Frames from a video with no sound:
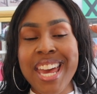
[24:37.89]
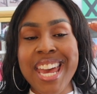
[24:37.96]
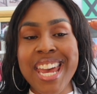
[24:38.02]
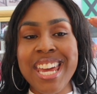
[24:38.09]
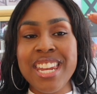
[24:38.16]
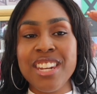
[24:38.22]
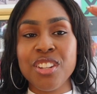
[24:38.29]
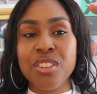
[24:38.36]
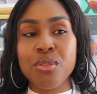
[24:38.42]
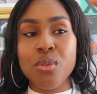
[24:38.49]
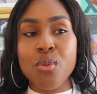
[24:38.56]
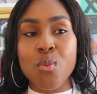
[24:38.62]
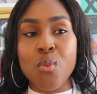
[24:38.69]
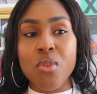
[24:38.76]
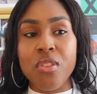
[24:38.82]
And
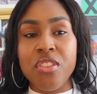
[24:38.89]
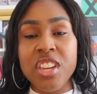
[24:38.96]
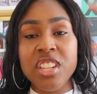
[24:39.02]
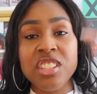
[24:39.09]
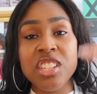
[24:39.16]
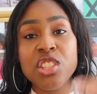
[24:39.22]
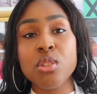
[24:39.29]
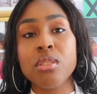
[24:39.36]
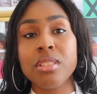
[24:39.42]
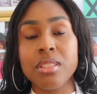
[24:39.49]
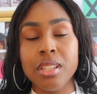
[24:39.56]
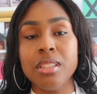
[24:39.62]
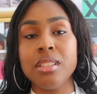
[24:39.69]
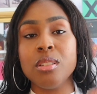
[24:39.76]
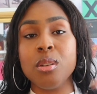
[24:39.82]
this is your
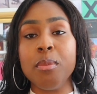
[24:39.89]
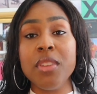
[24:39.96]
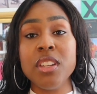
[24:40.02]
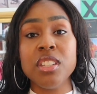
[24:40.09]
system.